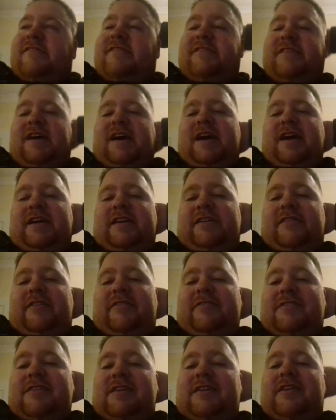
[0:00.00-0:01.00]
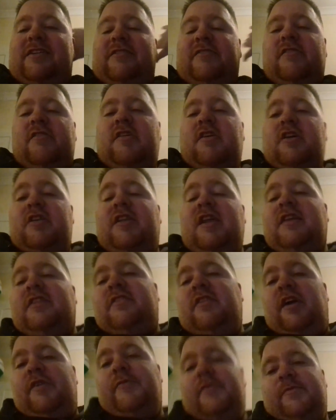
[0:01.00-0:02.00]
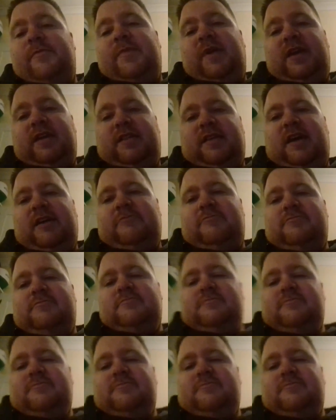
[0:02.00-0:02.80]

So I'll see you next time. Peace out.